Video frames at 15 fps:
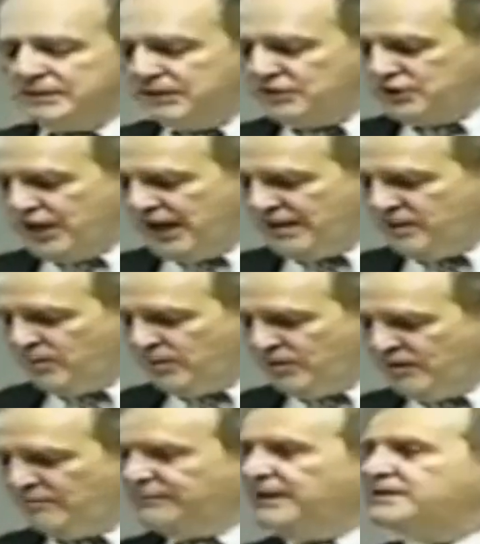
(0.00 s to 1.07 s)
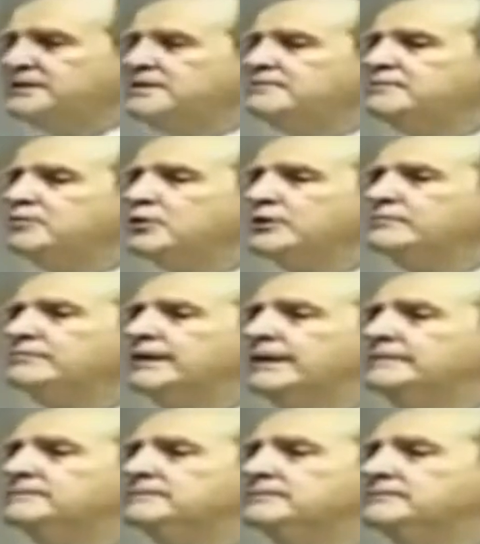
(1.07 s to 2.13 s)
in January of
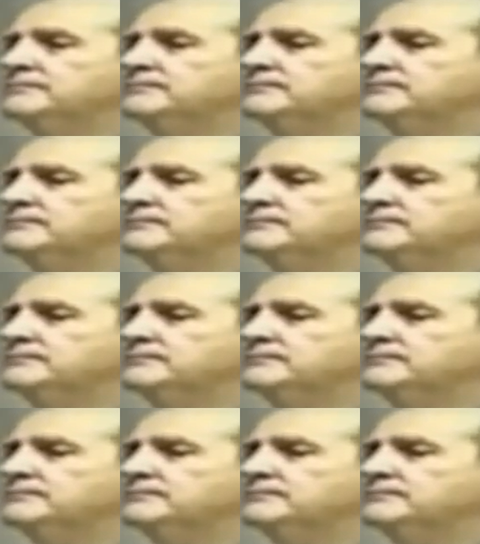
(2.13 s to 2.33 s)
1945.